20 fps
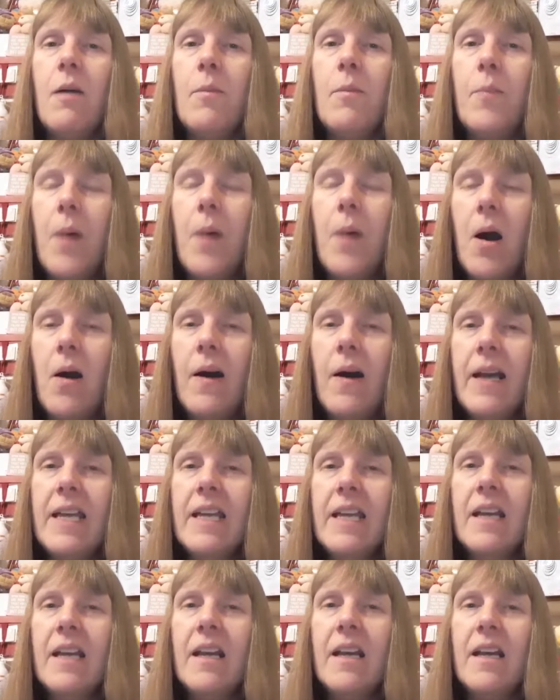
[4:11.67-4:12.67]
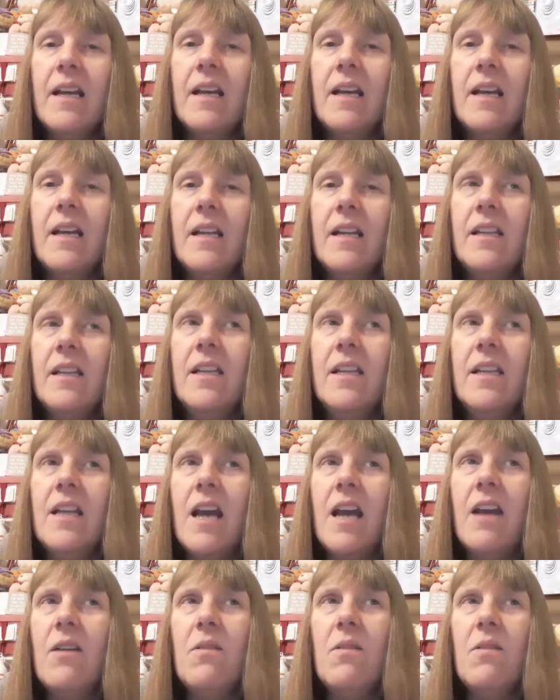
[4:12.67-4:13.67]
by, you
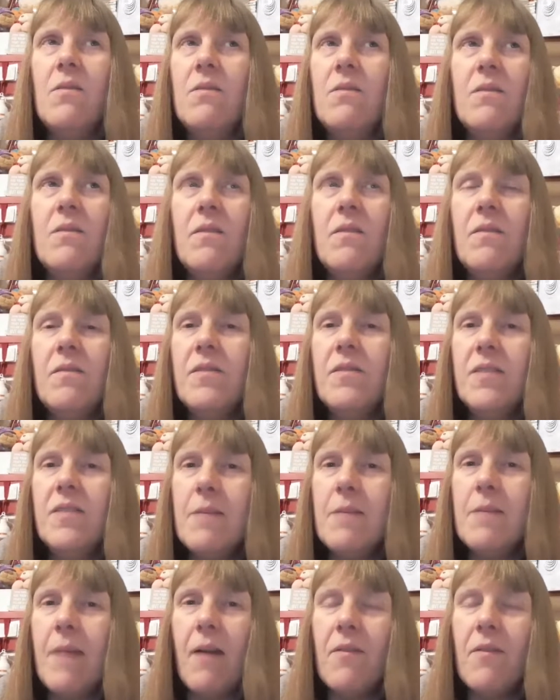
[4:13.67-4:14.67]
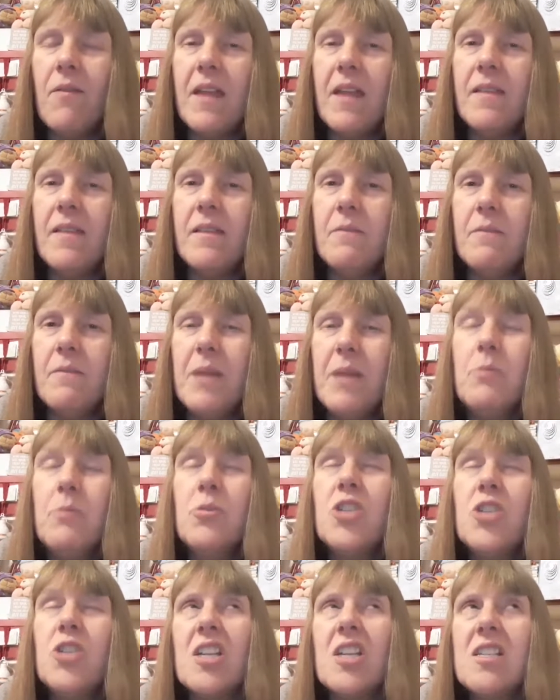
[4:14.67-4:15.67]
know, the amount that
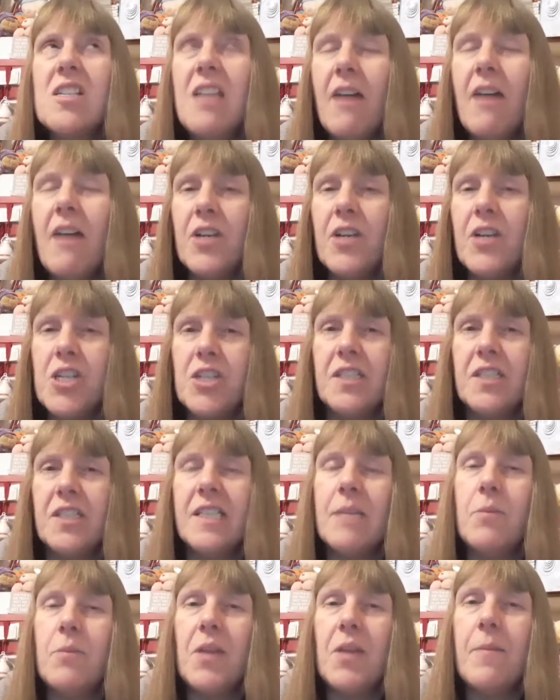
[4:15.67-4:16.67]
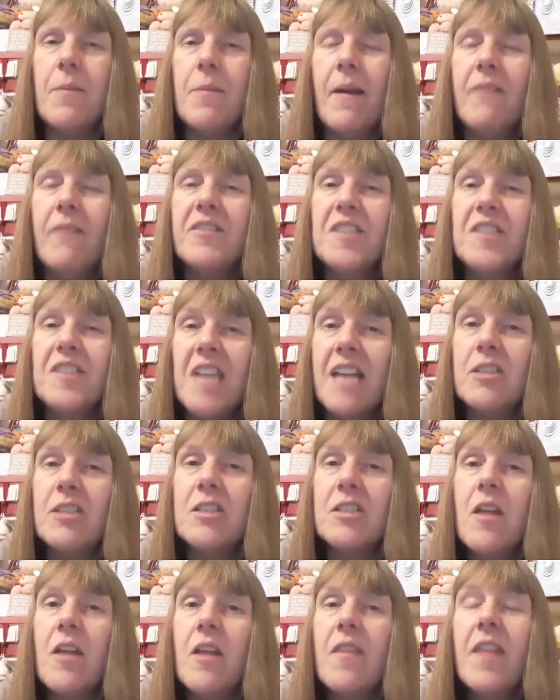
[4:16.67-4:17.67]
people judge love, I should say, by the amount of
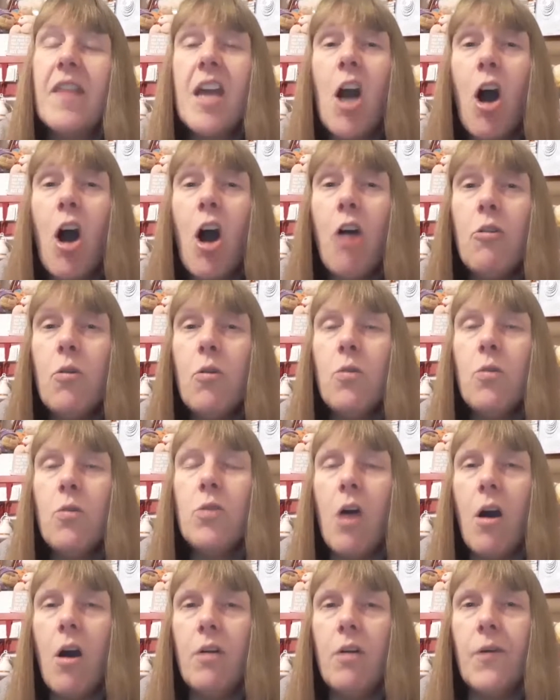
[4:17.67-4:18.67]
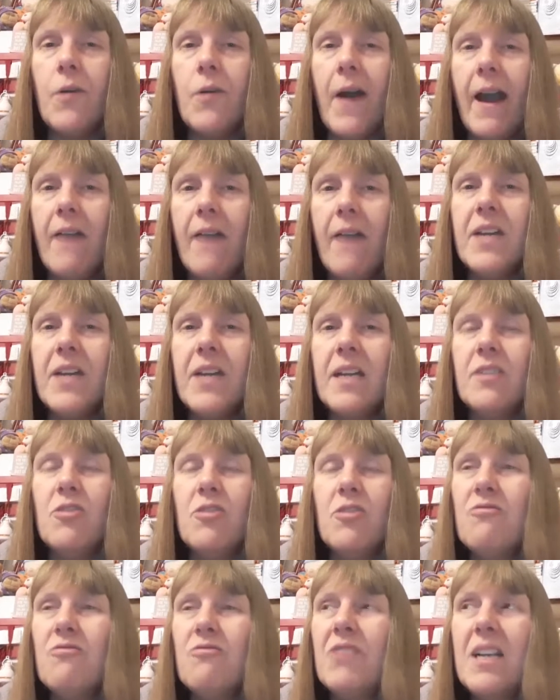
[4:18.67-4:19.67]
sex they are or are not having,
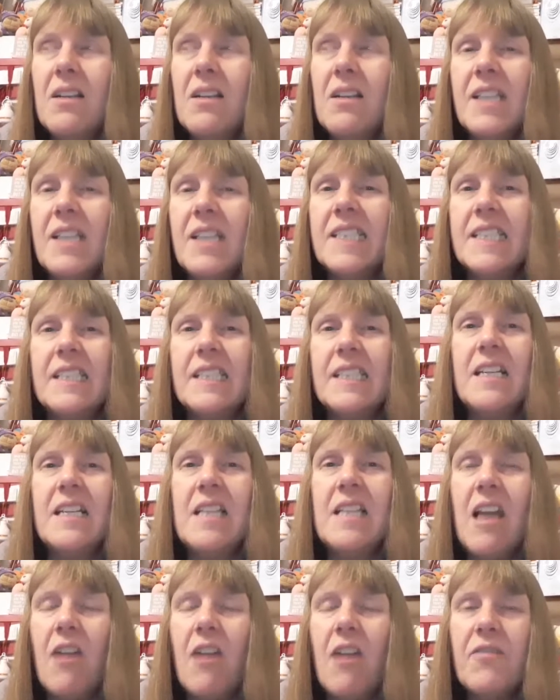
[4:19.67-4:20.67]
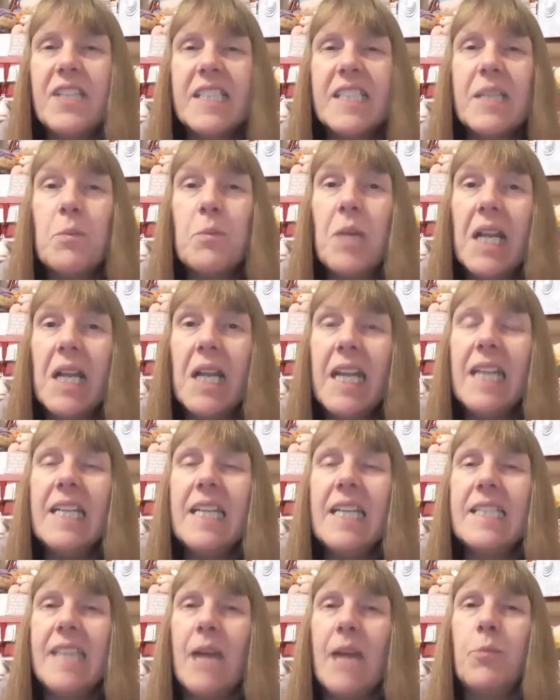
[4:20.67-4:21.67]
not realizing that love is
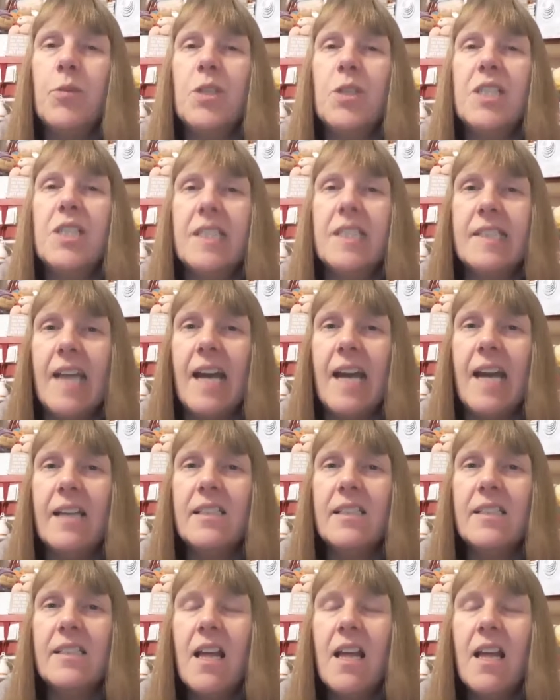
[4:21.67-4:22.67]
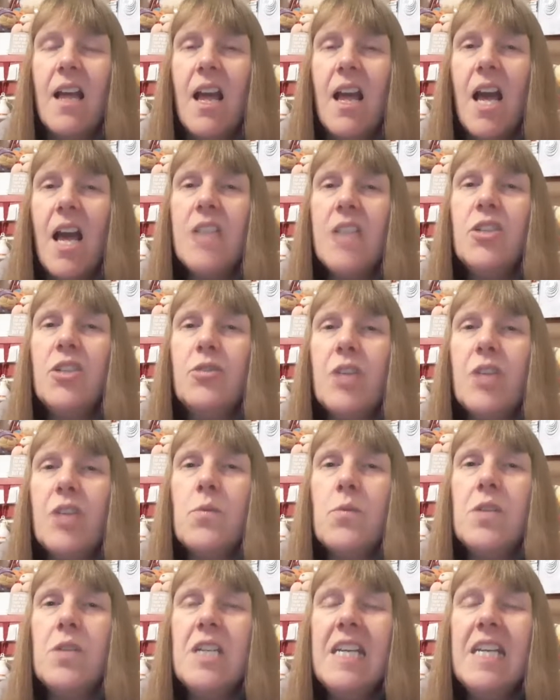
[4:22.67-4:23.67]
completely separate to sex, and you
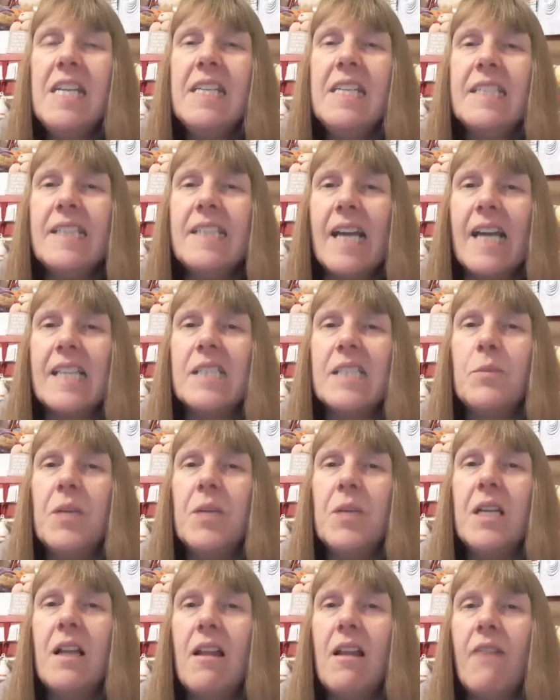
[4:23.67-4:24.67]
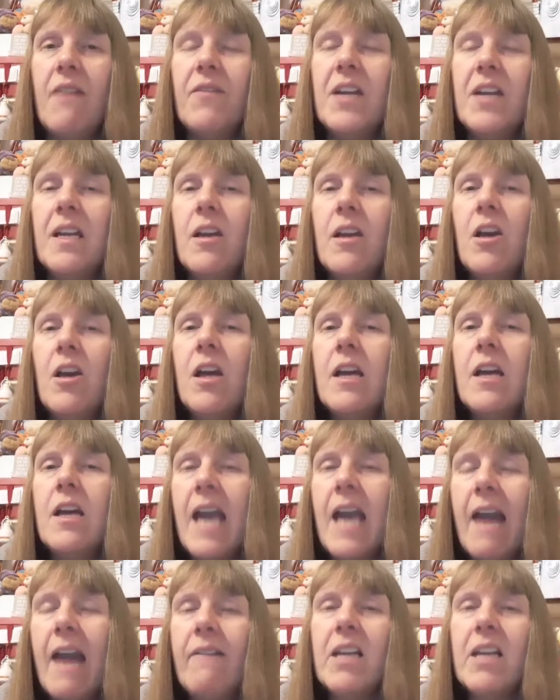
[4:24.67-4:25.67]
don't need sex to be in a loving,
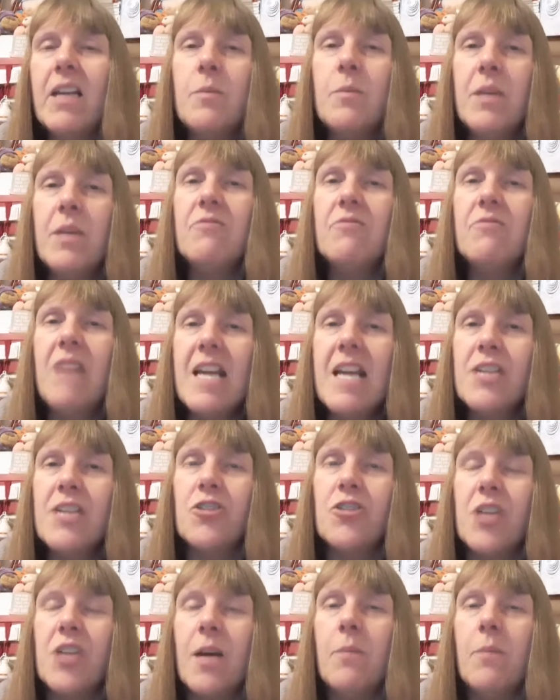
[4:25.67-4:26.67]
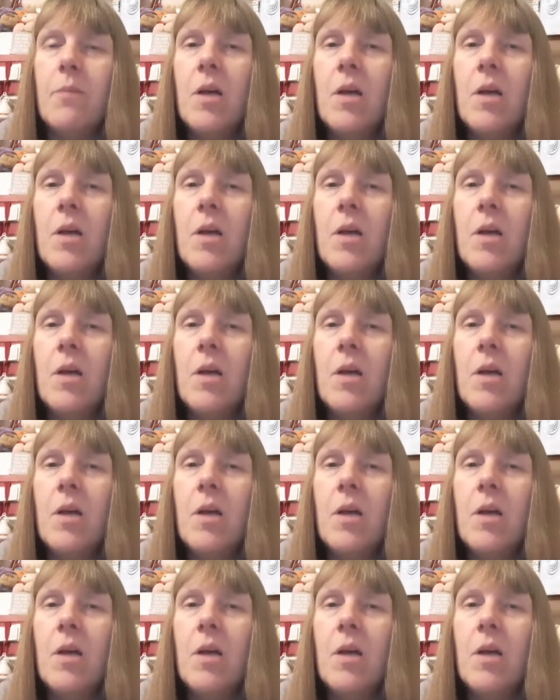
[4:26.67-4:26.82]
caring, committed relationship.